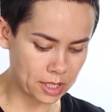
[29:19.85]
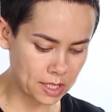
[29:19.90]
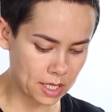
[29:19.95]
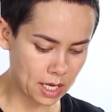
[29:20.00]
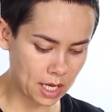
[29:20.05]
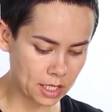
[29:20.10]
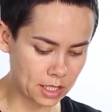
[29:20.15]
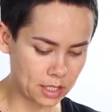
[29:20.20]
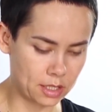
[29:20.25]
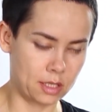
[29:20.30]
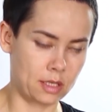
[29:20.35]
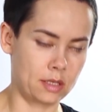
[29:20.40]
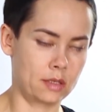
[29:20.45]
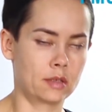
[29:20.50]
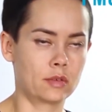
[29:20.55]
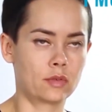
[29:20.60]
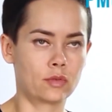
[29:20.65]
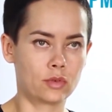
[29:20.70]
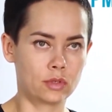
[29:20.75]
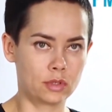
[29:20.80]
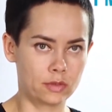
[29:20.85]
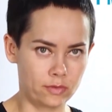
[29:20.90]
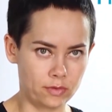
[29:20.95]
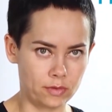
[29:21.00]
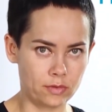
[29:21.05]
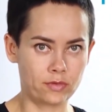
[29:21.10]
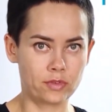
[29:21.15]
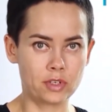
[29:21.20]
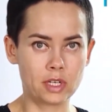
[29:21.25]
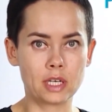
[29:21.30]
it looks
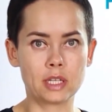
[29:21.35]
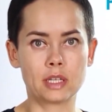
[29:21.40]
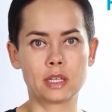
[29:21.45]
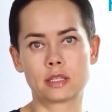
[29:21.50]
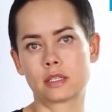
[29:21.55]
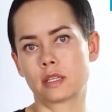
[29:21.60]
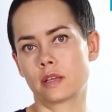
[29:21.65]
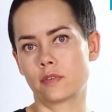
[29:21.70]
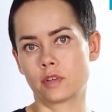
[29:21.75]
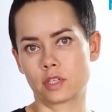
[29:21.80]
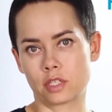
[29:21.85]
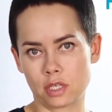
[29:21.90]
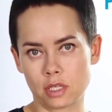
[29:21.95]
completely different.